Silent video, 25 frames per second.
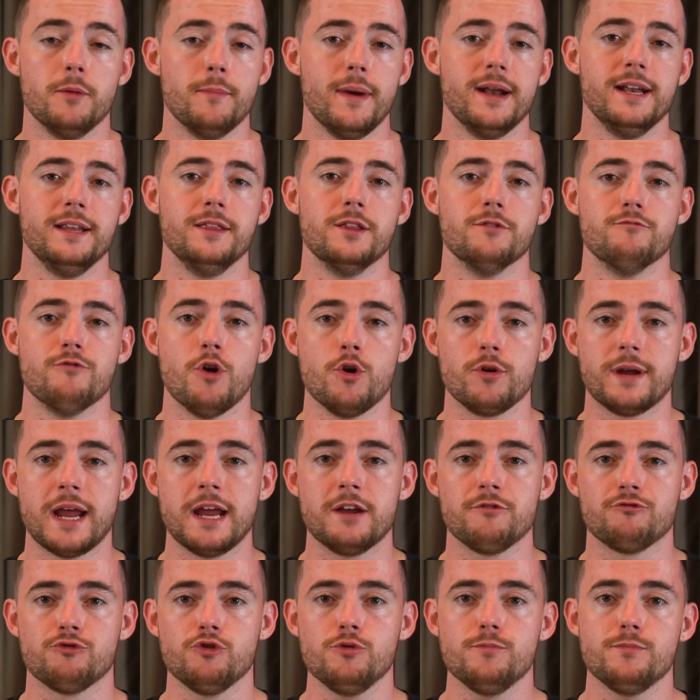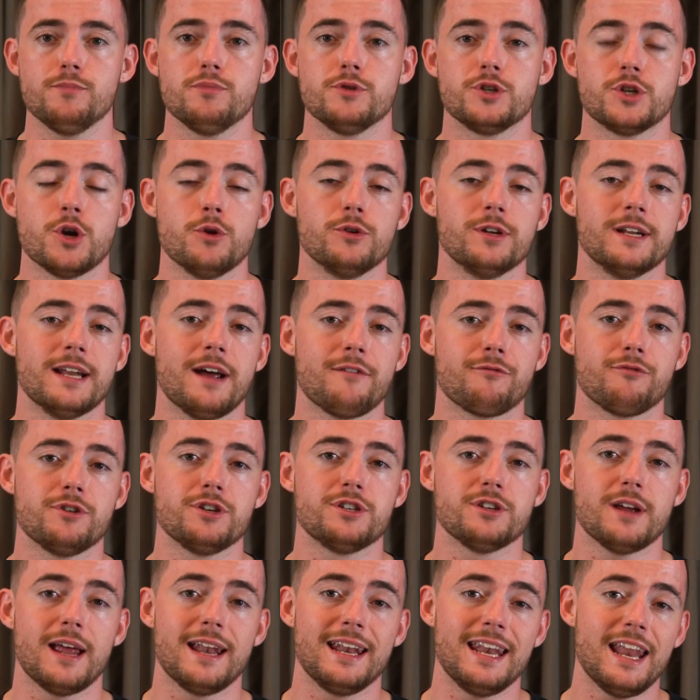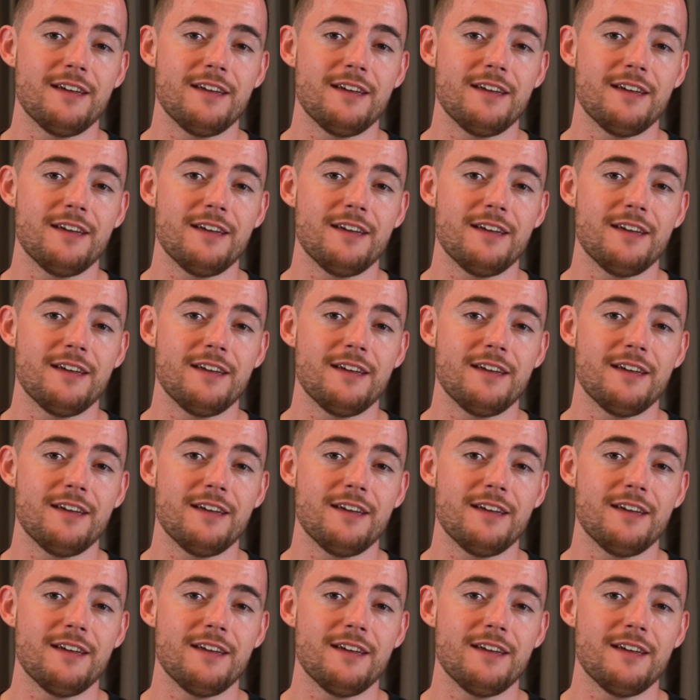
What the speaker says: The men in the Rogaine group showed an average